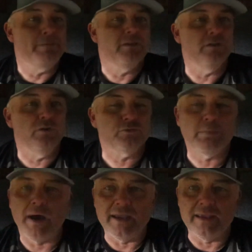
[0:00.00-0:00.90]
the little
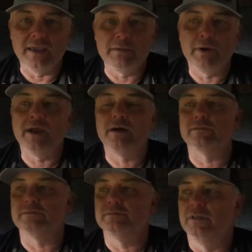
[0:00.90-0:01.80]
spike came
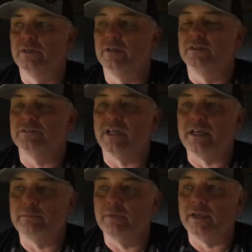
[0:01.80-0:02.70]
out,
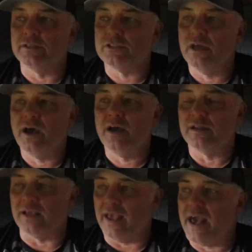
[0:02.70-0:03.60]
decided to make a shot, and
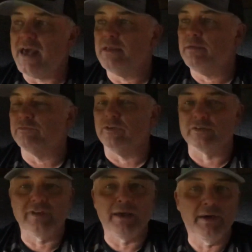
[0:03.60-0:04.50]
I got him. That's the
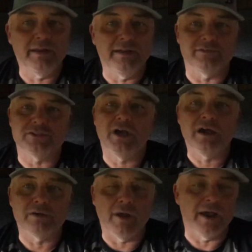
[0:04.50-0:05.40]
first time I'd ever
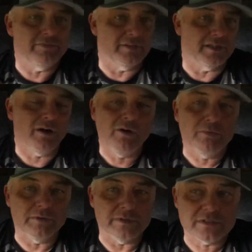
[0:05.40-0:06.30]
shot a rifle at
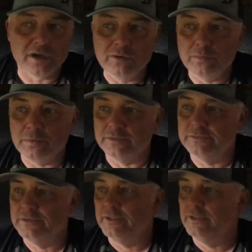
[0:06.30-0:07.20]
all with a scope.
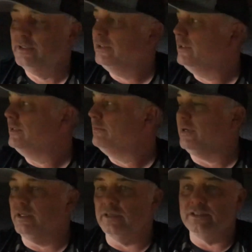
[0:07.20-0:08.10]

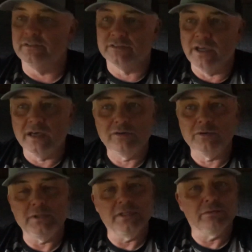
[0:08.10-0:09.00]
Made a decent shot on
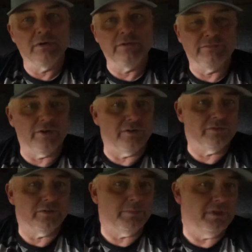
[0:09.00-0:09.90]
him. He didn't run
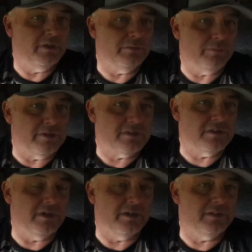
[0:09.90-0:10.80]
far. So I've been hunting with this
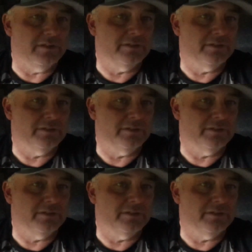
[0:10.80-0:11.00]
gun,